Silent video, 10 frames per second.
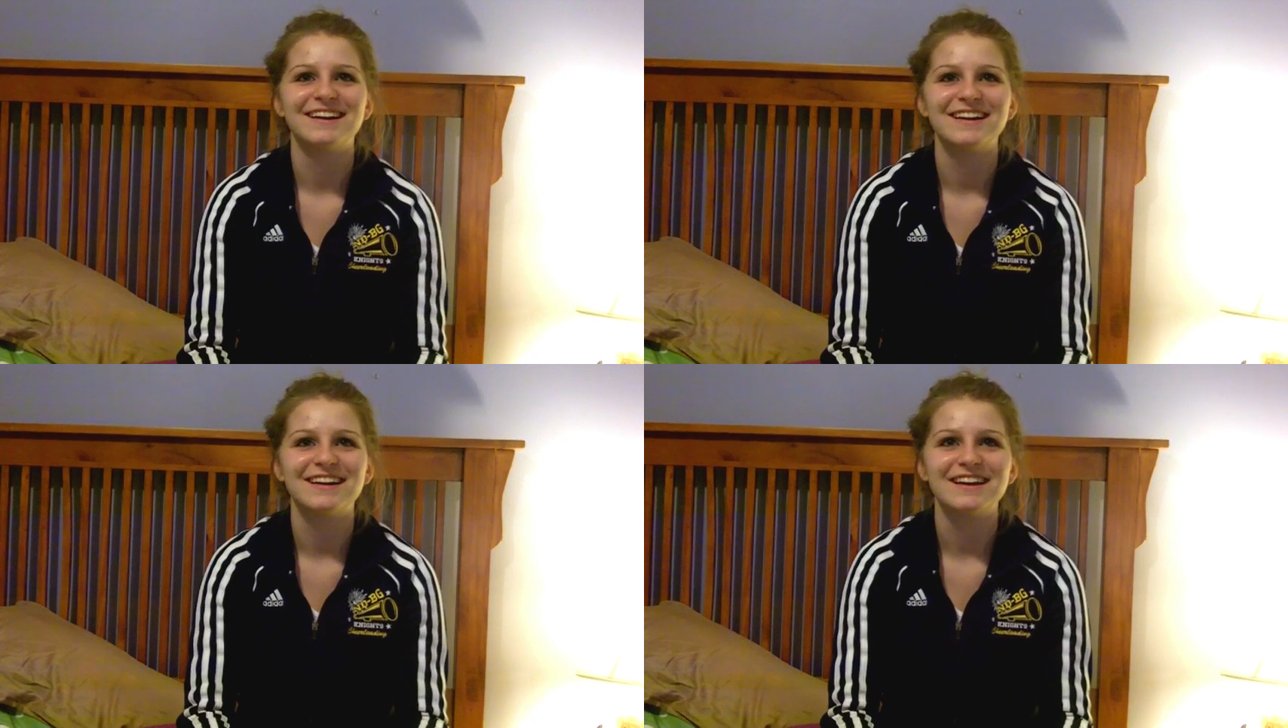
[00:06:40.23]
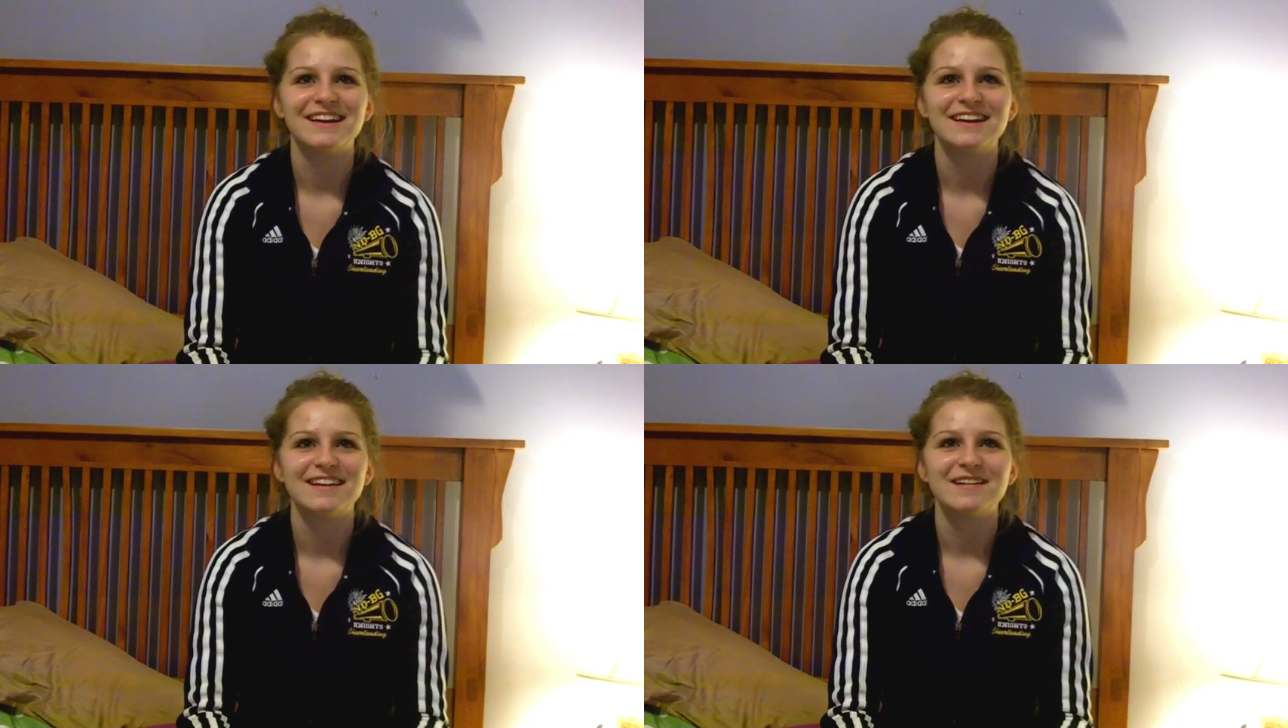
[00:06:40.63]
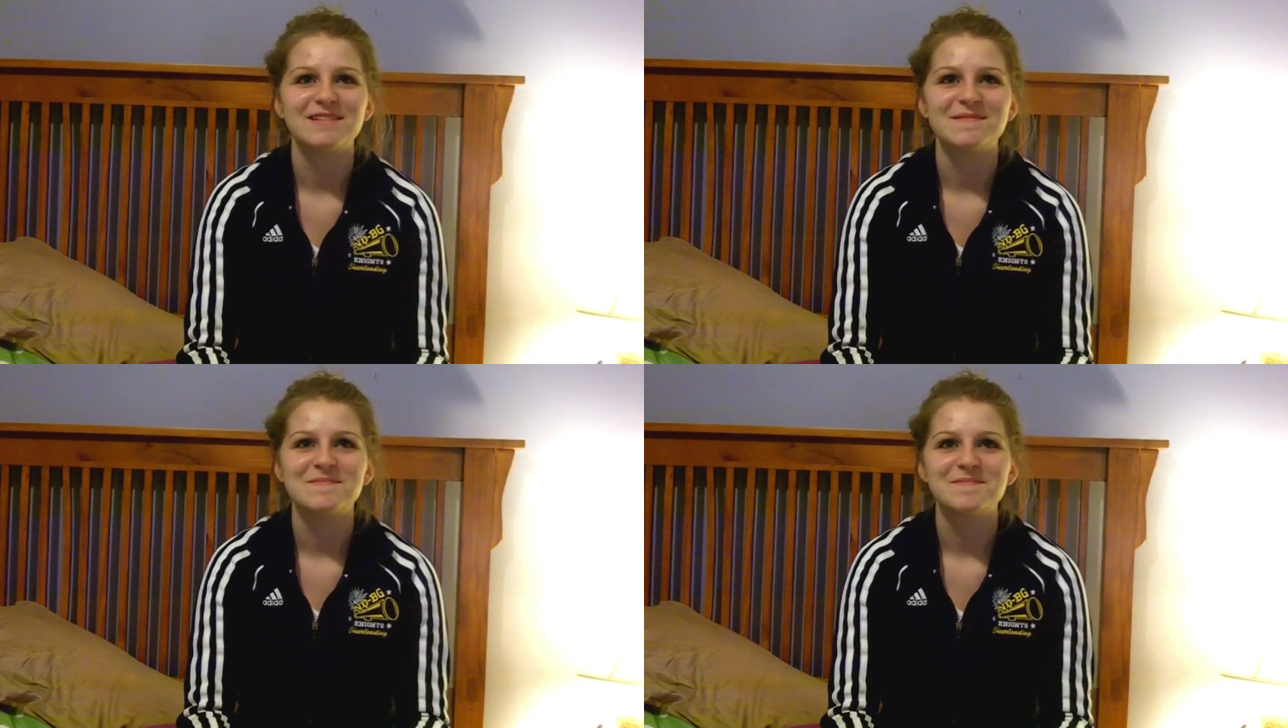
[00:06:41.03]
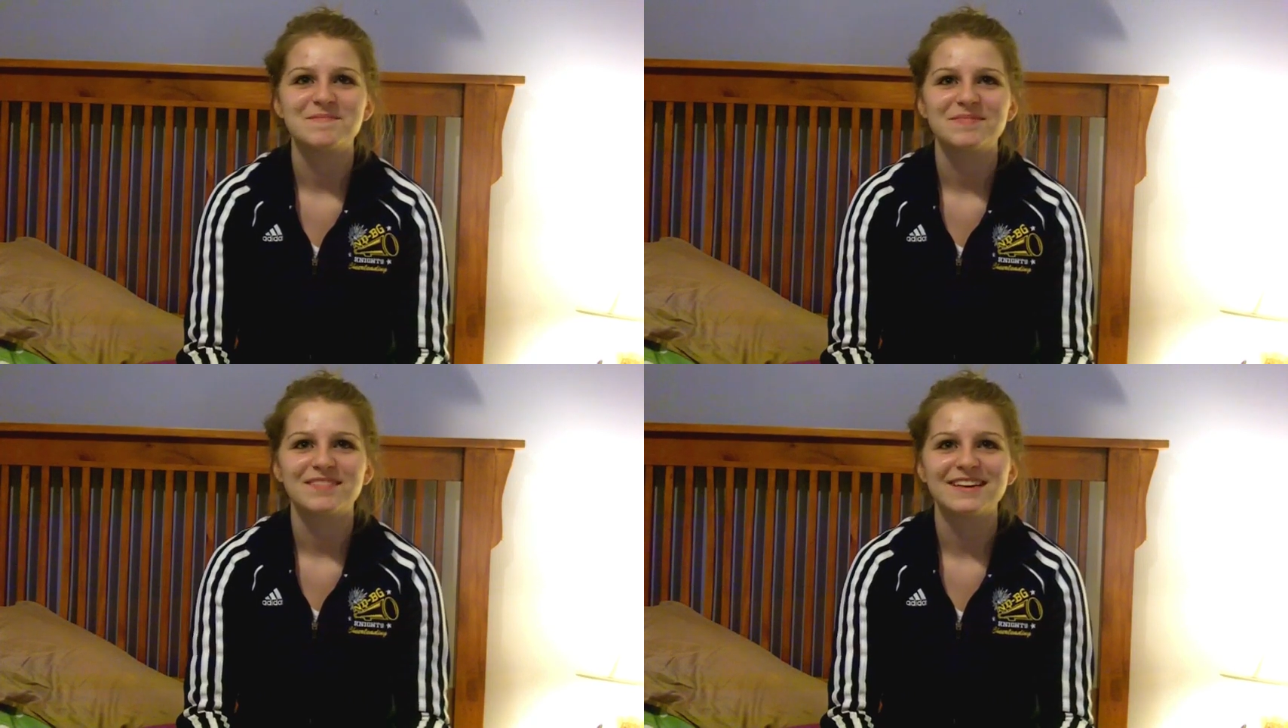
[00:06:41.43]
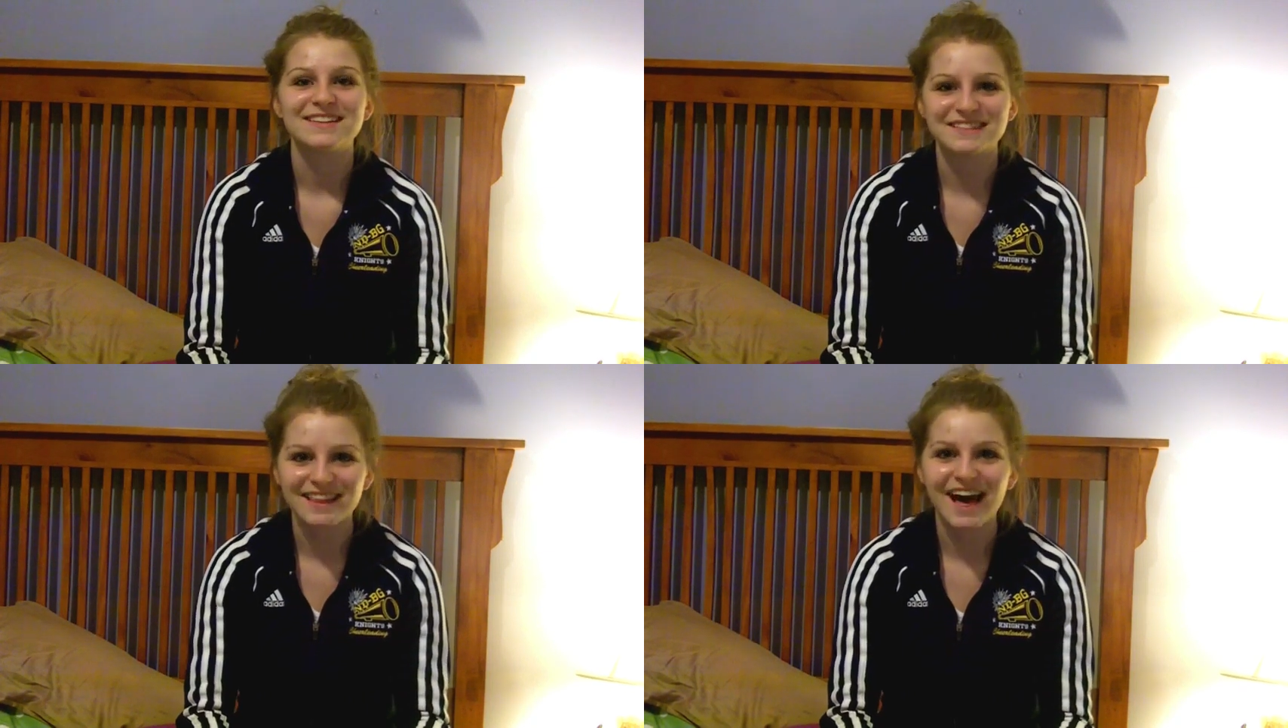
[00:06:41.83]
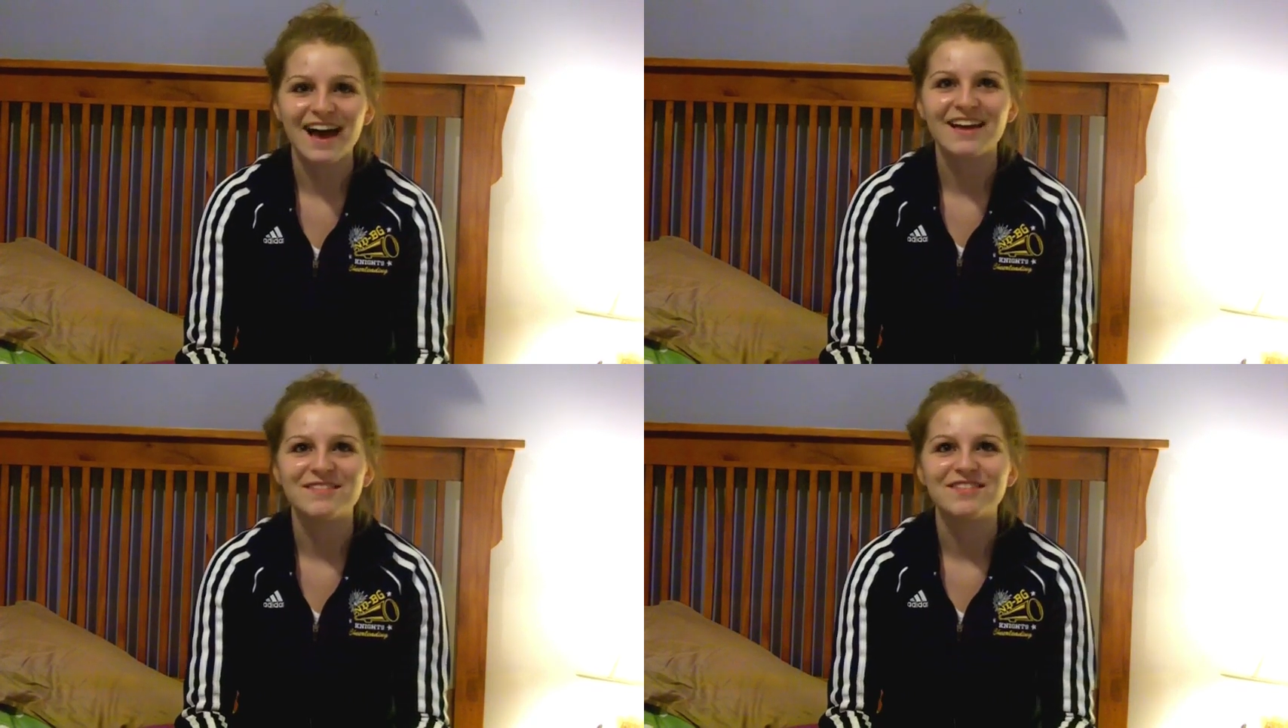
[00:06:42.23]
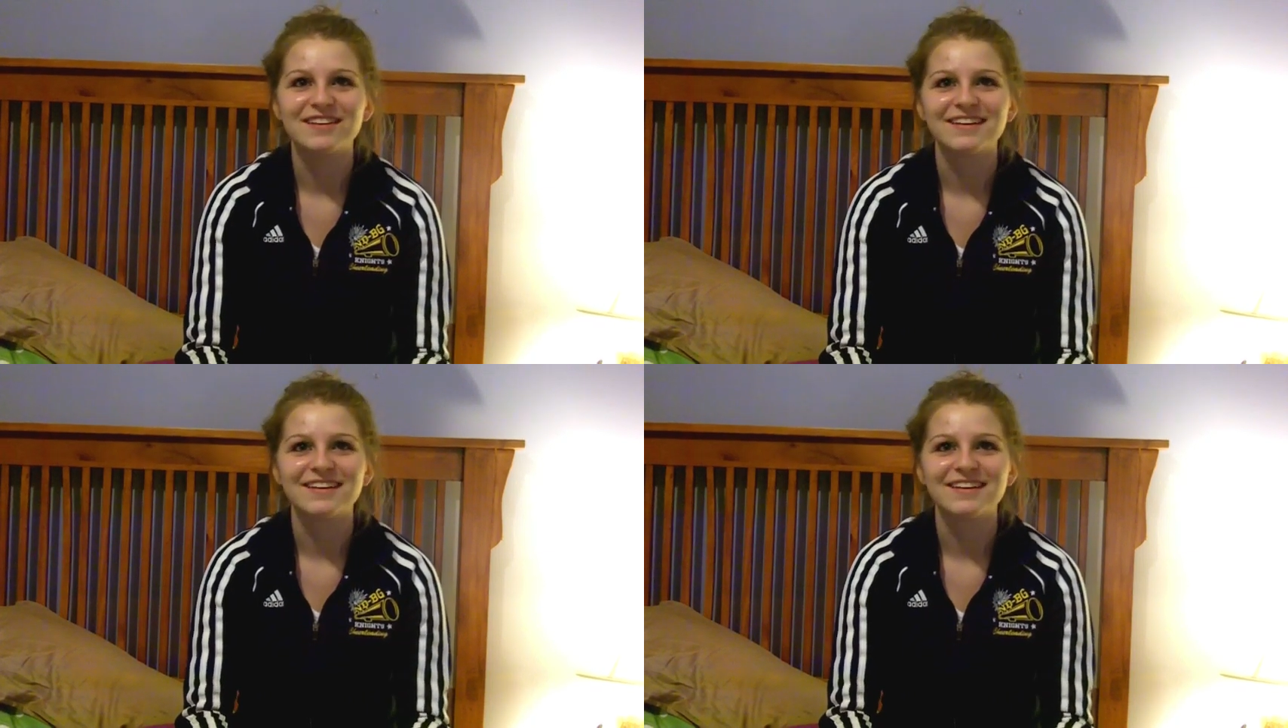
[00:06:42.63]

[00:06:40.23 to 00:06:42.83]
I like how you're just talking to yourself. It's live.